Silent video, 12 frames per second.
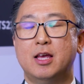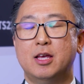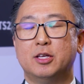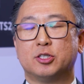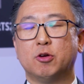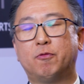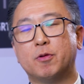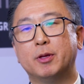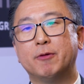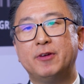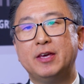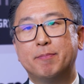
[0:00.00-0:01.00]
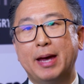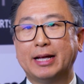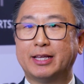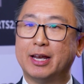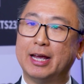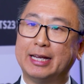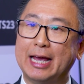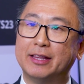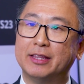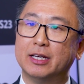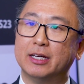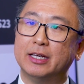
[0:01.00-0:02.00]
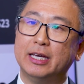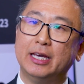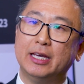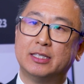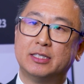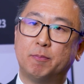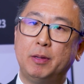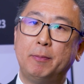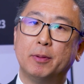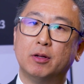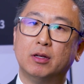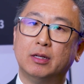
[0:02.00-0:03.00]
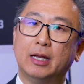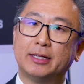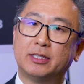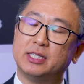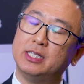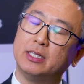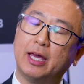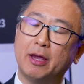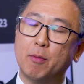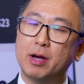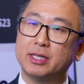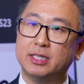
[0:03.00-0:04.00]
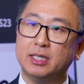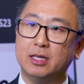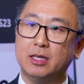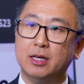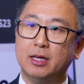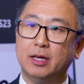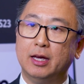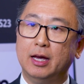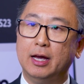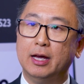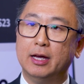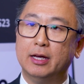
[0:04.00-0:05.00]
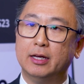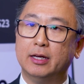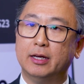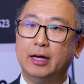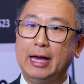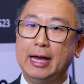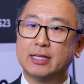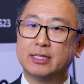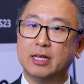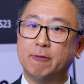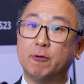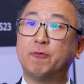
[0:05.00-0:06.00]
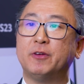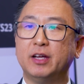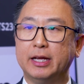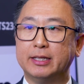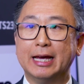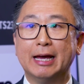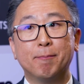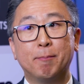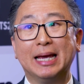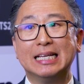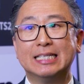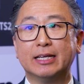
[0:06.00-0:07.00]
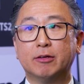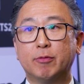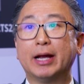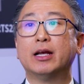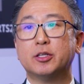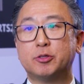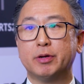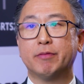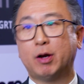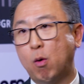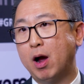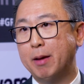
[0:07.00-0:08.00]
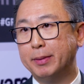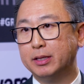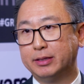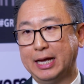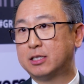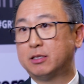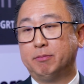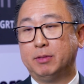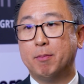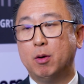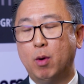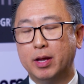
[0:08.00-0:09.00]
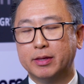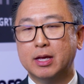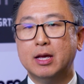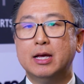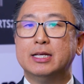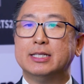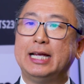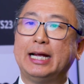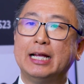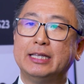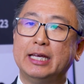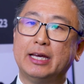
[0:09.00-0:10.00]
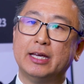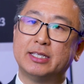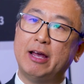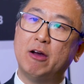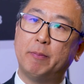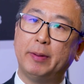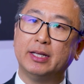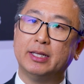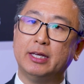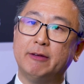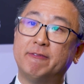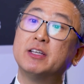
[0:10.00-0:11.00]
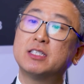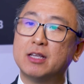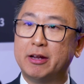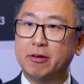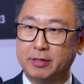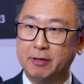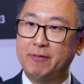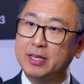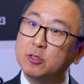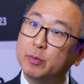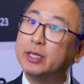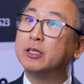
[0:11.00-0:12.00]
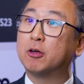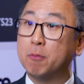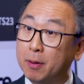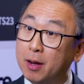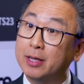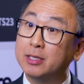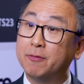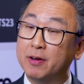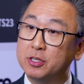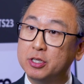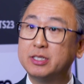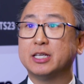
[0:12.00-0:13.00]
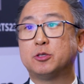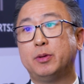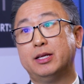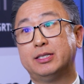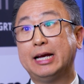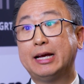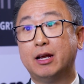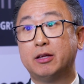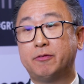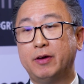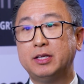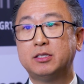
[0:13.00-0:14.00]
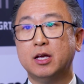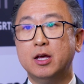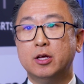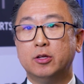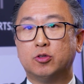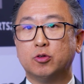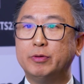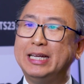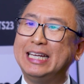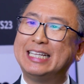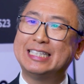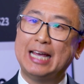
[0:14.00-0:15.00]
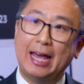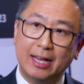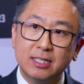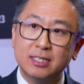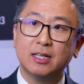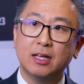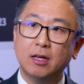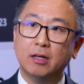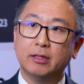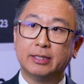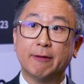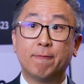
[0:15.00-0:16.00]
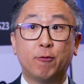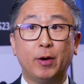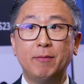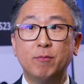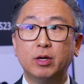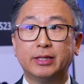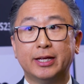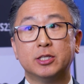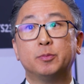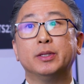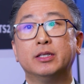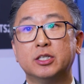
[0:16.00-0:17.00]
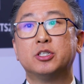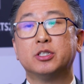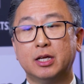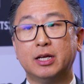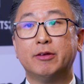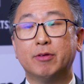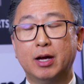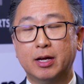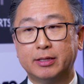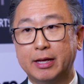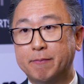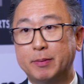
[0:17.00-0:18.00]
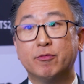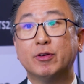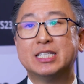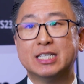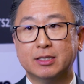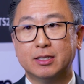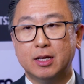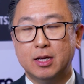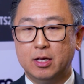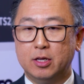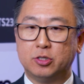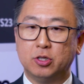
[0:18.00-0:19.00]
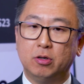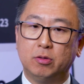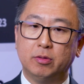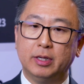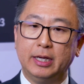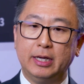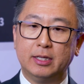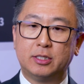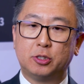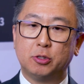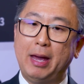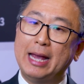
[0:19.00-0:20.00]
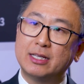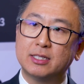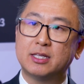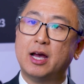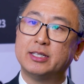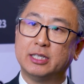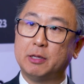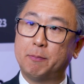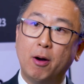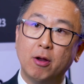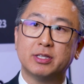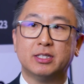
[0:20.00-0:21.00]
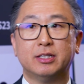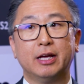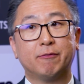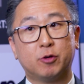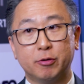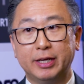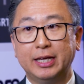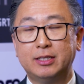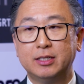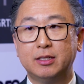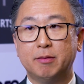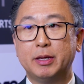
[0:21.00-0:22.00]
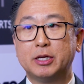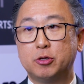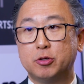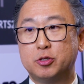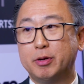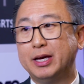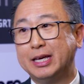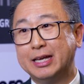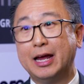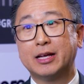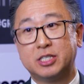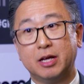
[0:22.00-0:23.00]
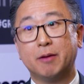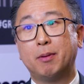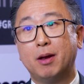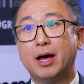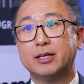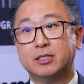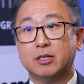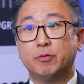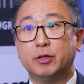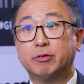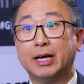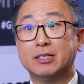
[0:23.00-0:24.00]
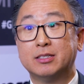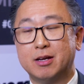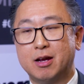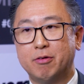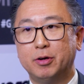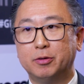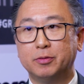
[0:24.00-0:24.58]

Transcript: So from the feedback that I gather, it's people like to see KYC as fulfilling their basic regulatory requirement. That's number one. Second thing is helping the first line of defense within the compliance functions as well as second line of defense to really test their framework that has been digitally that have been written. So it's to exercising the policy they've created, make sure it actually applies in the real case scenario.